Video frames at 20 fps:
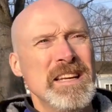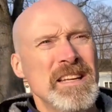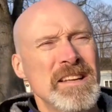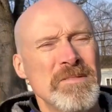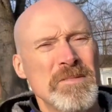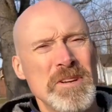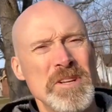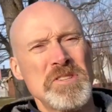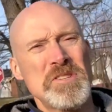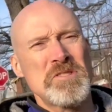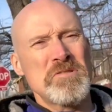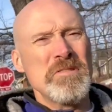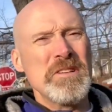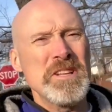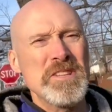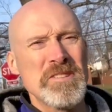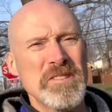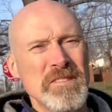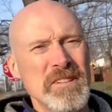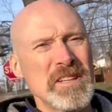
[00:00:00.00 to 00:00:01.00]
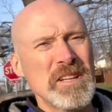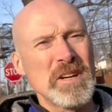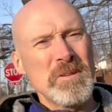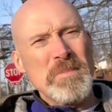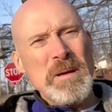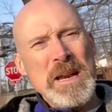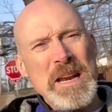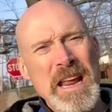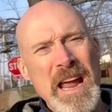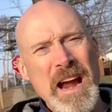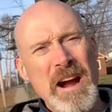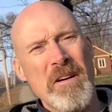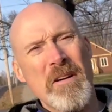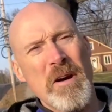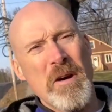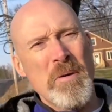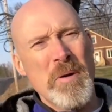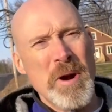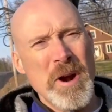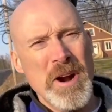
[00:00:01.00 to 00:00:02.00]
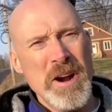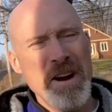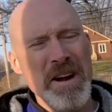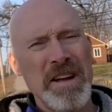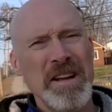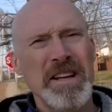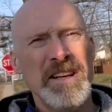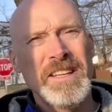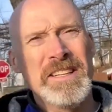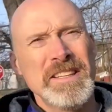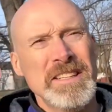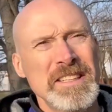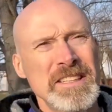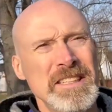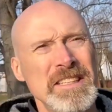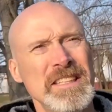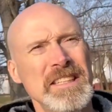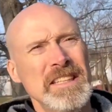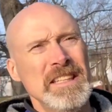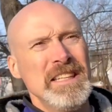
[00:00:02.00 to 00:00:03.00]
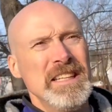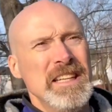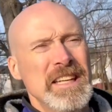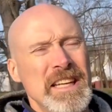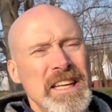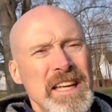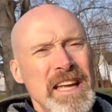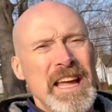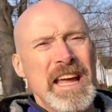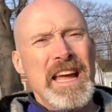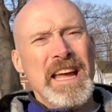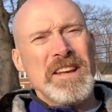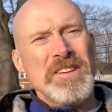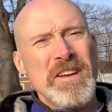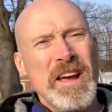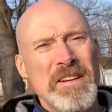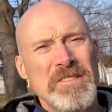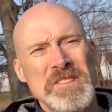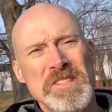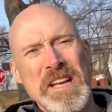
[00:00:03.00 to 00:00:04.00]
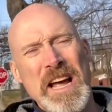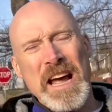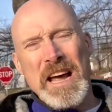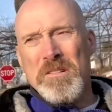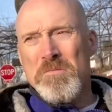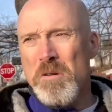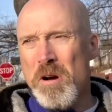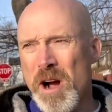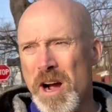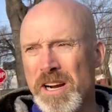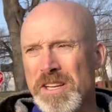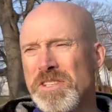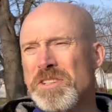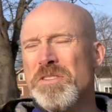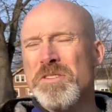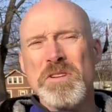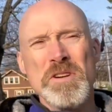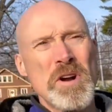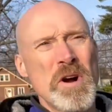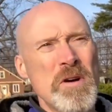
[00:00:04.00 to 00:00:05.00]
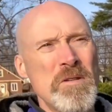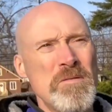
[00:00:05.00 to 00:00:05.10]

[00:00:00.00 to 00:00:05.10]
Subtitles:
when the streets are a little bit narrower and you have sidewalks, you can go